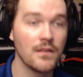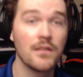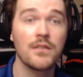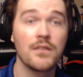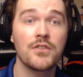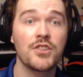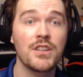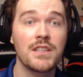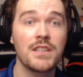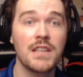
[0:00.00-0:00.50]

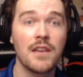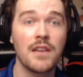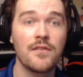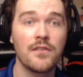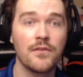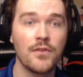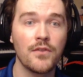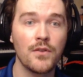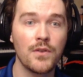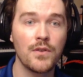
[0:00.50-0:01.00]

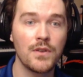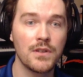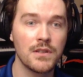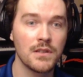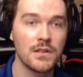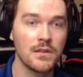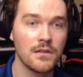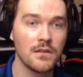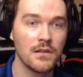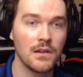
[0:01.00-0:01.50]
G7,
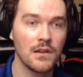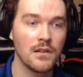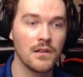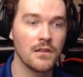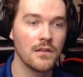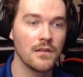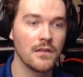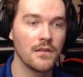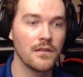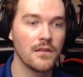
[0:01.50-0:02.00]
folks.
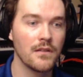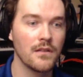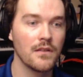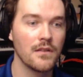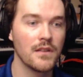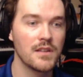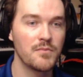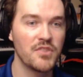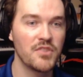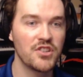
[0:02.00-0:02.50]

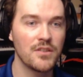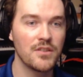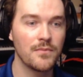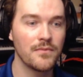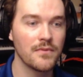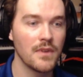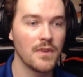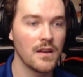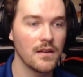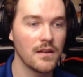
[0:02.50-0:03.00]
This bishop
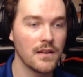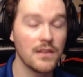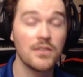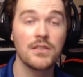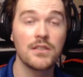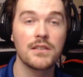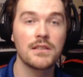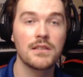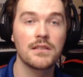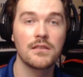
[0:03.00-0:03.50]
can
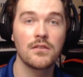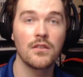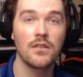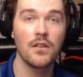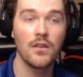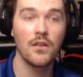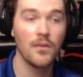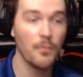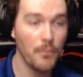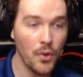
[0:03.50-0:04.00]
just
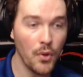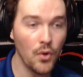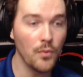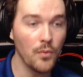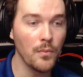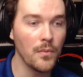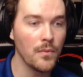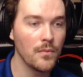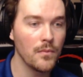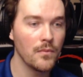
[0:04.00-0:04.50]

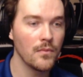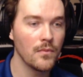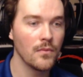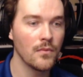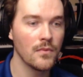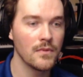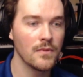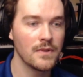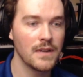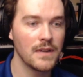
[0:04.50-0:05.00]
boom.
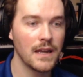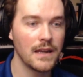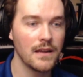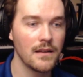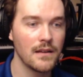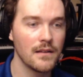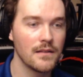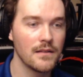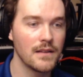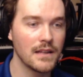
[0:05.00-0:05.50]
Take it.
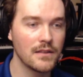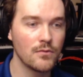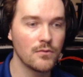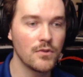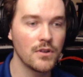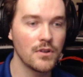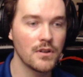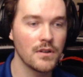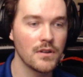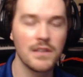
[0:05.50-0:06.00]
Take the
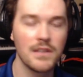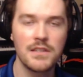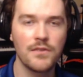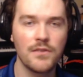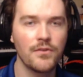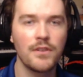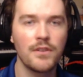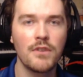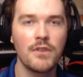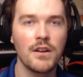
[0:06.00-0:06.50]
rook. It's a
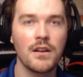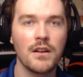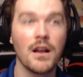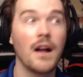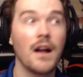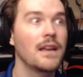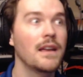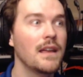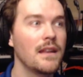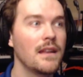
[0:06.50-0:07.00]
free rook.
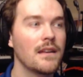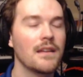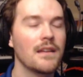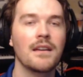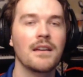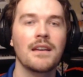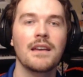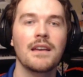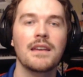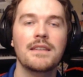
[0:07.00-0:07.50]
Again,
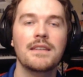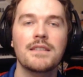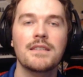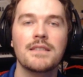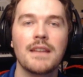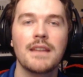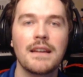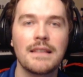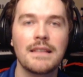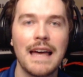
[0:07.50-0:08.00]
it's just
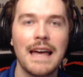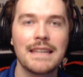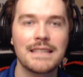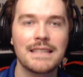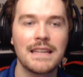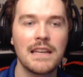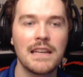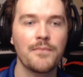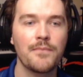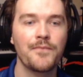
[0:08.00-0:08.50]
like last
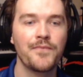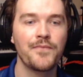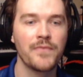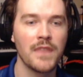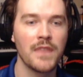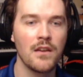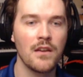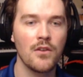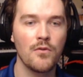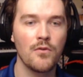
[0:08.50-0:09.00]
game
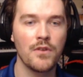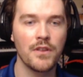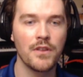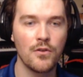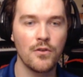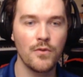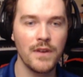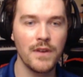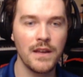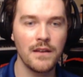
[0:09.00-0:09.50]
where the
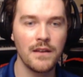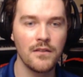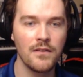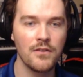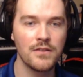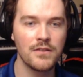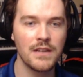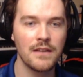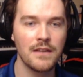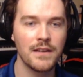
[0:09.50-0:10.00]
queen
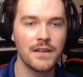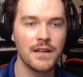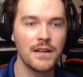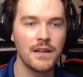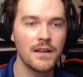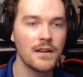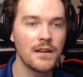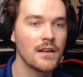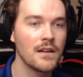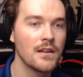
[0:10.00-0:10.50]
goes out to
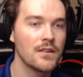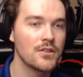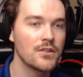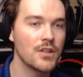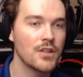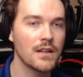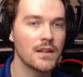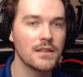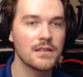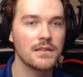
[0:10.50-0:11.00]
here,
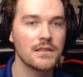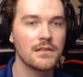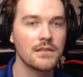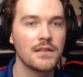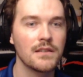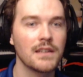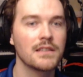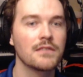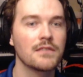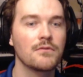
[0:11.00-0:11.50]
checks,
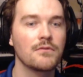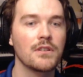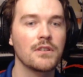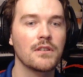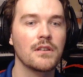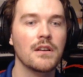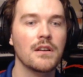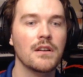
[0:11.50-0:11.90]
takes the rook.